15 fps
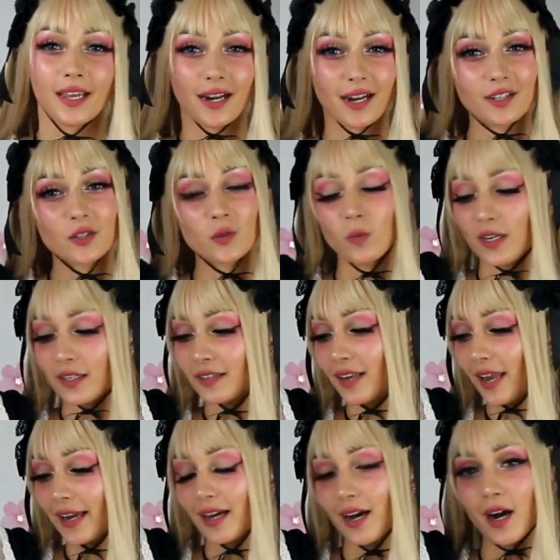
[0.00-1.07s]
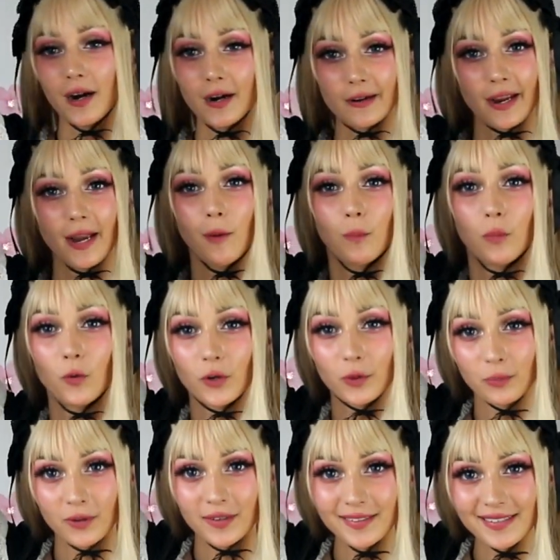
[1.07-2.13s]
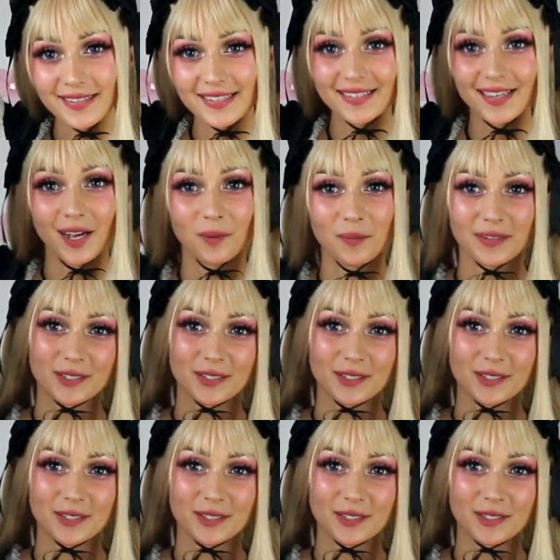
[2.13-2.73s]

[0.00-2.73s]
and I just wanted like hard out border prints um,